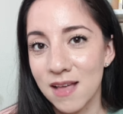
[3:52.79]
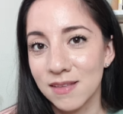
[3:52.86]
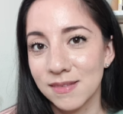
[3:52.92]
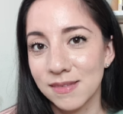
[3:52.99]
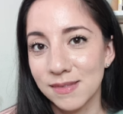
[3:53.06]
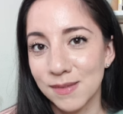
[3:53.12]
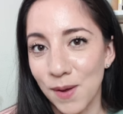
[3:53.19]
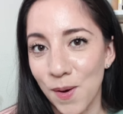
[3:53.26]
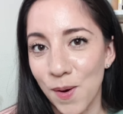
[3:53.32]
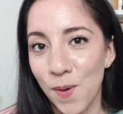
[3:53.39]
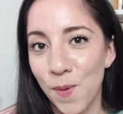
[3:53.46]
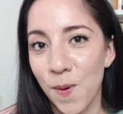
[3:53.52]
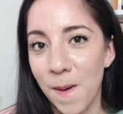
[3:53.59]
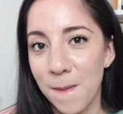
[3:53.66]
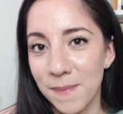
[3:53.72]

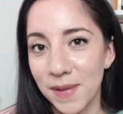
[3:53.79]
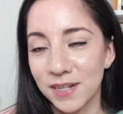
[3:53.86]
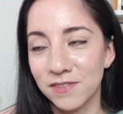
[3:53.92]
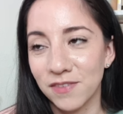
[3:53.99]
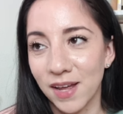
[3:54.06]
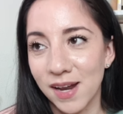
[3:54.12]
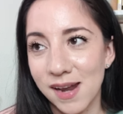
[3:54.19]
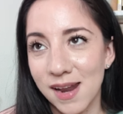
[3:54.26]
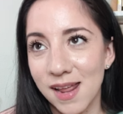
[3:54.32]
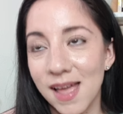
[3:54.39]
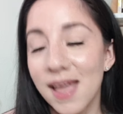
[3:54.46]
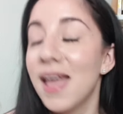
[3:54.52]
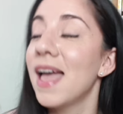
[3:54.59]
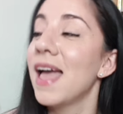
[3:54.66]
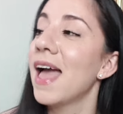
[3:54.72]
so much fun.
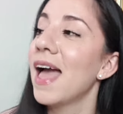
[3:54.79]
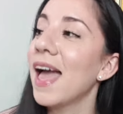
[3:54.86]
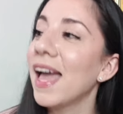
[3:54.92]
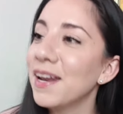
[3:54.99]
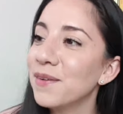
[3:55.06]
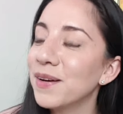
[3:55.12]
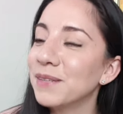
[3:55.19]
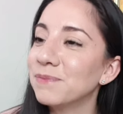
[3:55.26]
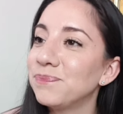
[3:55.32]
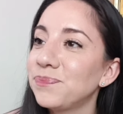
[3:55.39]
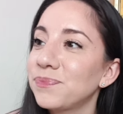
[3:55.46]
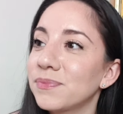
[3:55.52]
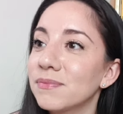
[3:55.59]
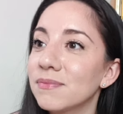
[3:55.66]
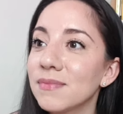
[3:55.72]
Anyway,
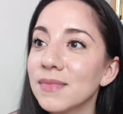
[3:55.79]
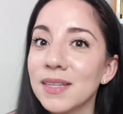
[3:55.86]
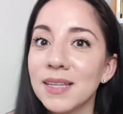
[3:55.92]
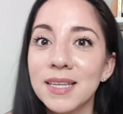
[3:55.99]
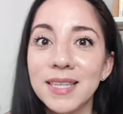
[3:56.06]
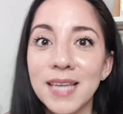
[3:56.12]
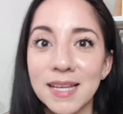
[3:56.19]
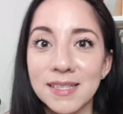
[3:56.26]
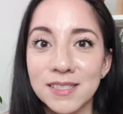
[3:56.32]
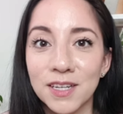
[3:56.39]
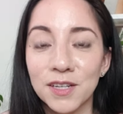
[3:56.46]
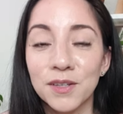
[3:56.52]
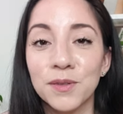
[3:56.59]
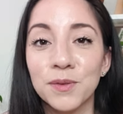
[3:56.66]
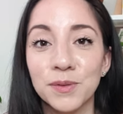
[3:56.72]
yes,
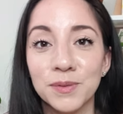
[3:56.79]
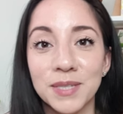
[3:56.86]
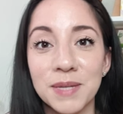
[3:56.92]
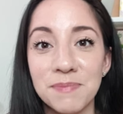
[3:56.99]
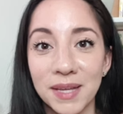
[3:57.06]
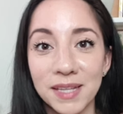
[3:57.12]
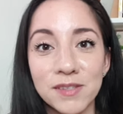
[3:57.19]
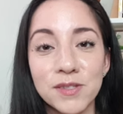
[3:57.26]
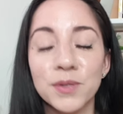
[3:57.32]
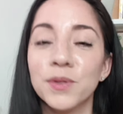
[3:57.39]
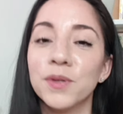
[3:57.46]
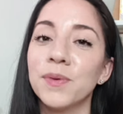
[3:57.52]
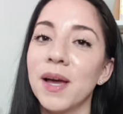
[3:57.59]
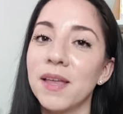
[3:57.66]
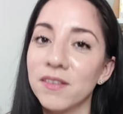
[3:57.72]
uh, submit
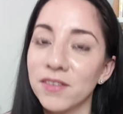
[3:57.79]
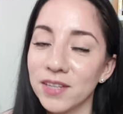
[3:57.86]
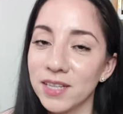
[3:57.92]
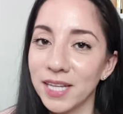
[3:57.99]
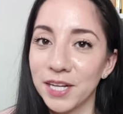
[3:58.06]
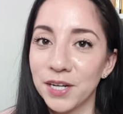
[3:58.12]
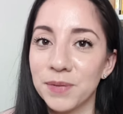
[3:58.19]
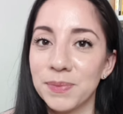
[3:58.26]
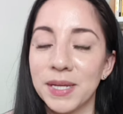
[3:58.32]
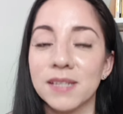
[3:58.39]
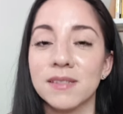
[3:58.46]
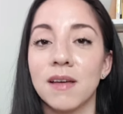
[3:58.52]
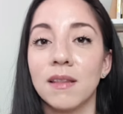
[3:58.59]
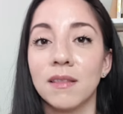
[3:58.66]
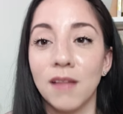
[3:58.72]
sooner rather than later
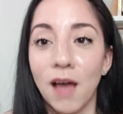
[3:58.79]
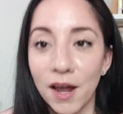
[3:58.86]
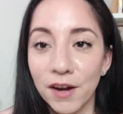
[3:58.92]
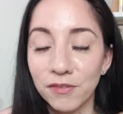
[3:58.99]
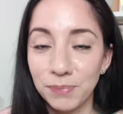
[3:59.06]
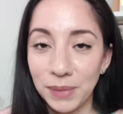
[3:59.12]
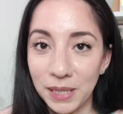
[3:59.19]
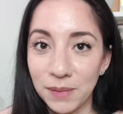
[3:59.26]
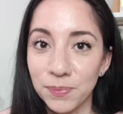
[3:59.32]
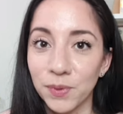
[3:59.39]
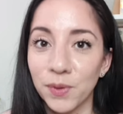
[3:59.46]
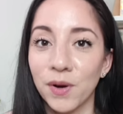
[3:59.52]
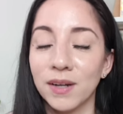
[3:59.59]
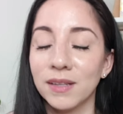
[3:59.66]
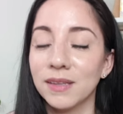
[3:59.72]
because a lot of people are